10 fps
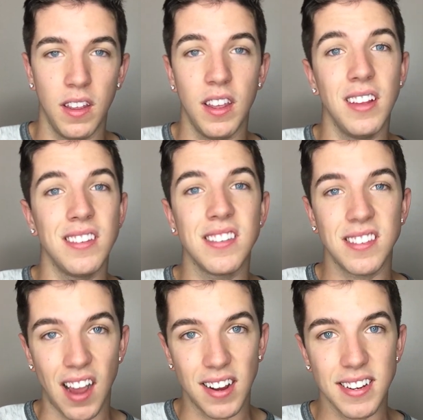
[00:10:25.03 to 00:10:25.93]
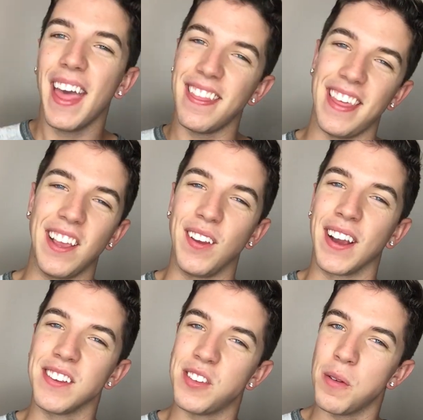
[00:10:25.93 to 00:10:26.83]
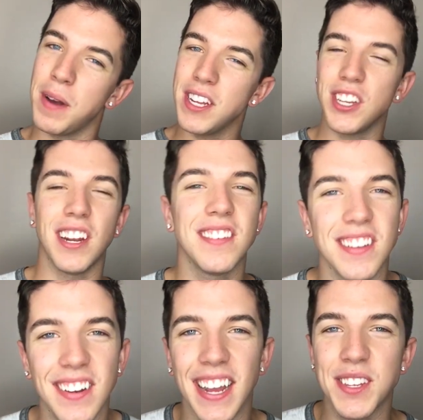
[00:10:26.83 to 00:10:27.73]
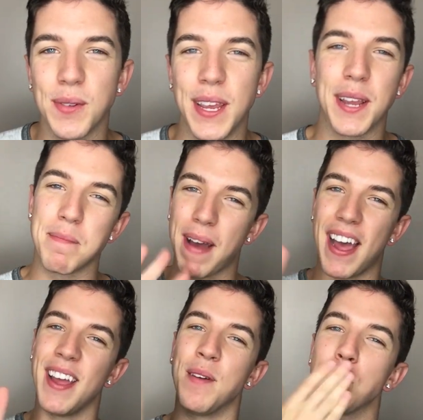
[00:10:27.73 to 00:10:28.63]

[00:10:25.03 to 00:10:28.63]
It sucked. Thank you guys so much and I'll see you next week. Bye.